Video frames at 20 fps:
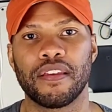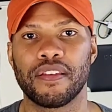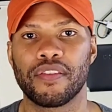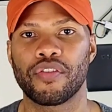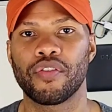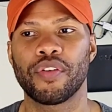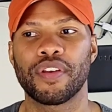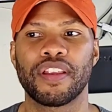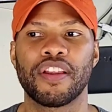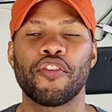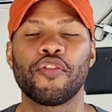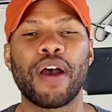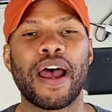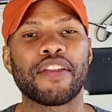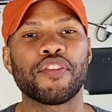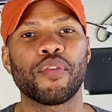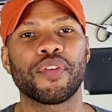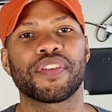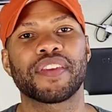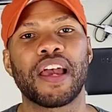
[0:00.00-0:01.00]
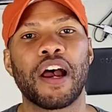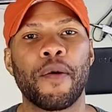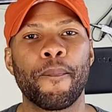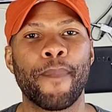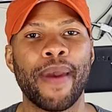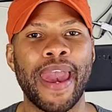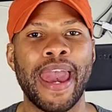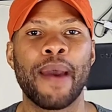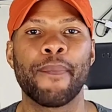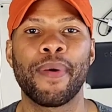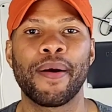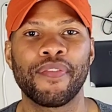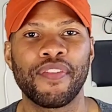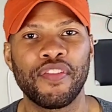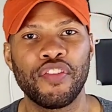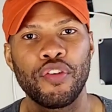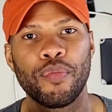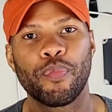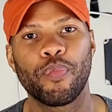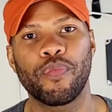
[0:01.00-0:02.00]
So I know it sounds bad, but I'm
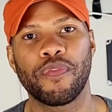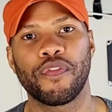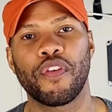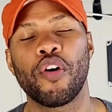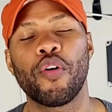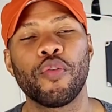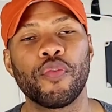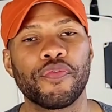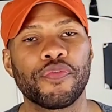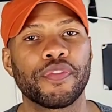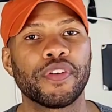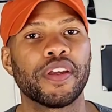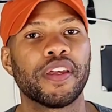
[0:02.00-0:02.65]
giving you both